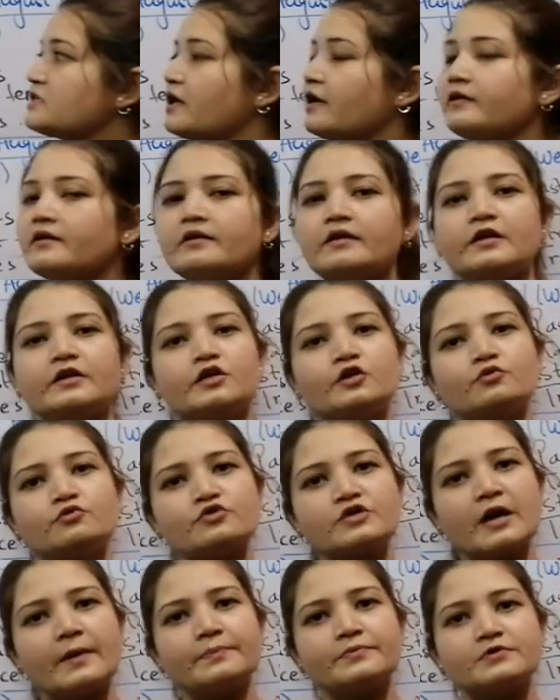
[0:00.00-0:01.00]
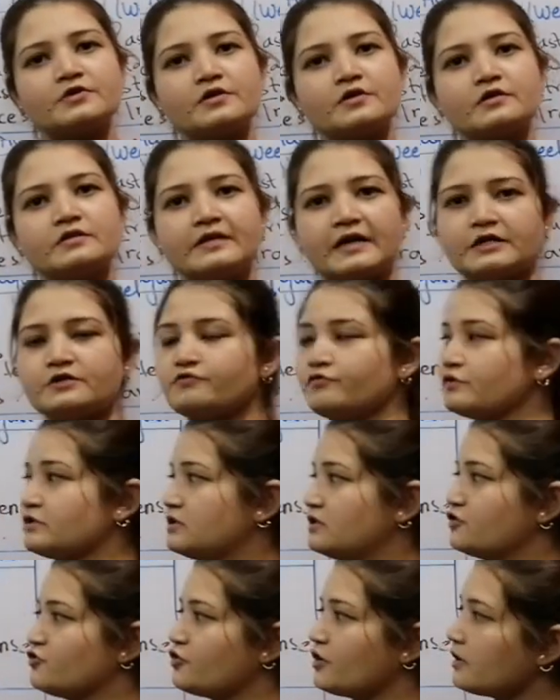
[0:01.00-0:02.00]
studied a new chapter, that was
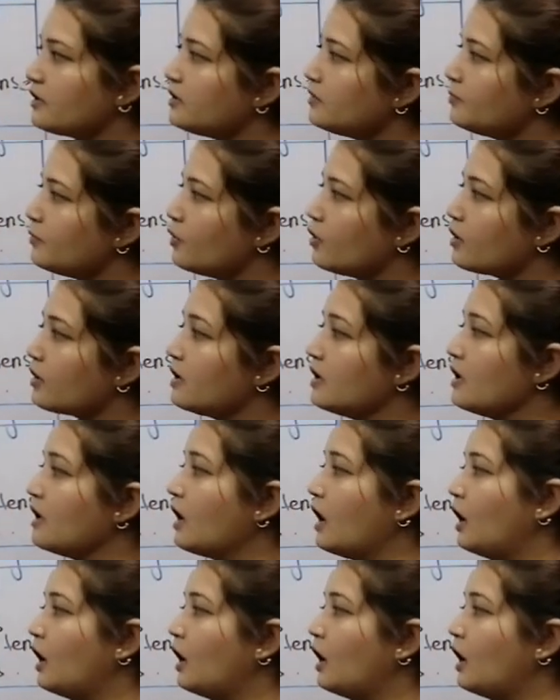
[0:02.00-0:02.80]
the Jungle Book,